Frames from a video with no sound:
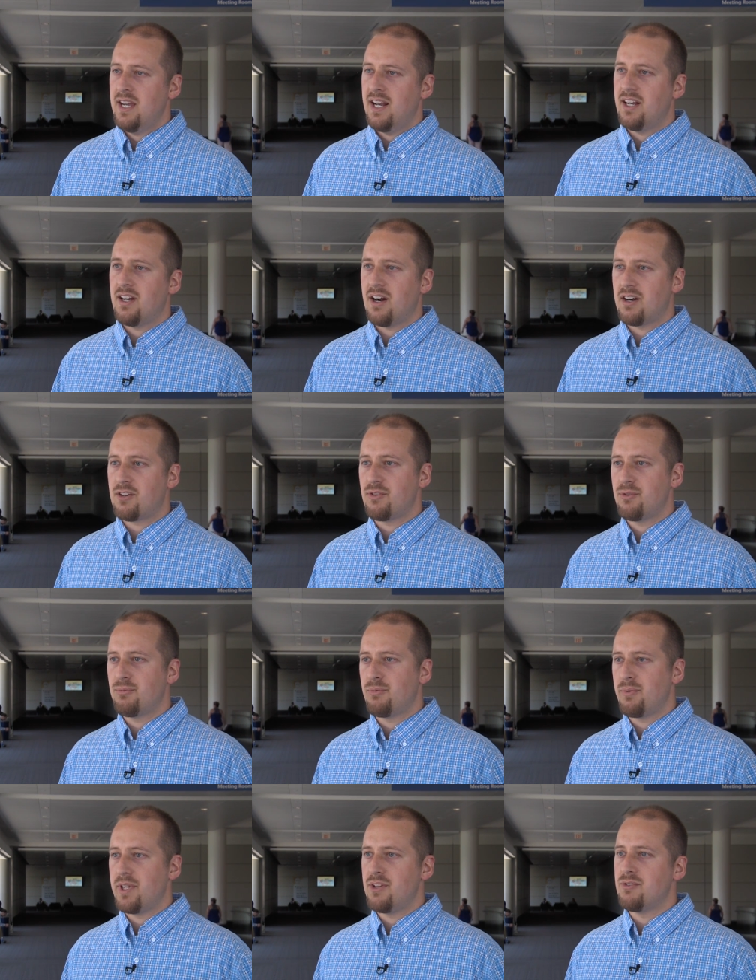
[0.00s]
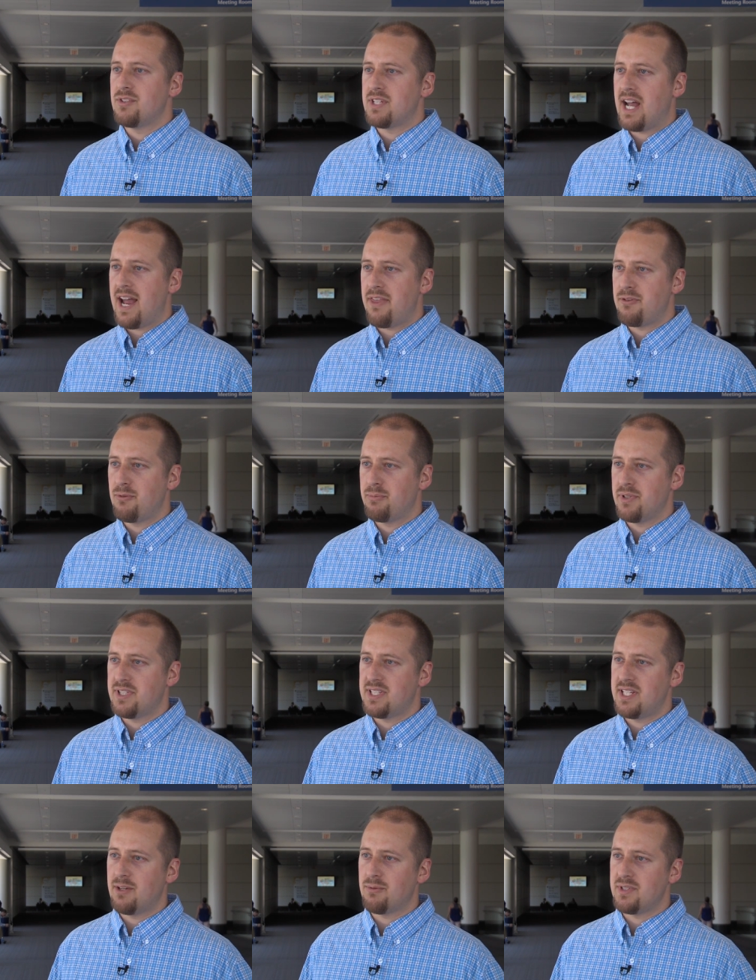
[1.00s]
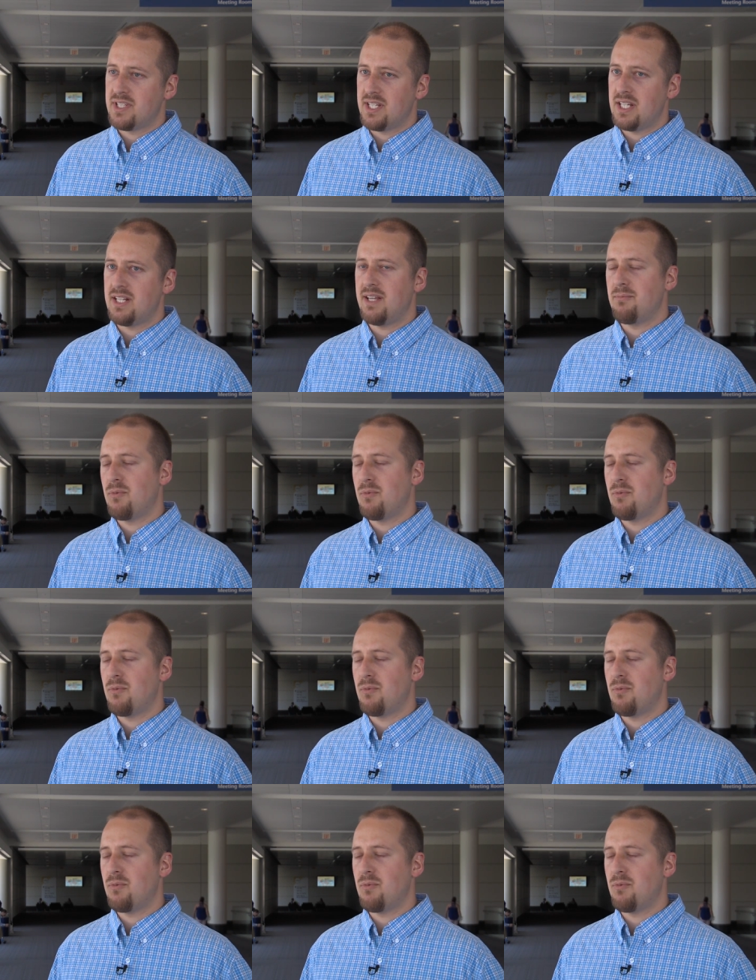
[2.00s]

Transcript: And in our group, we use high-throughput sequencing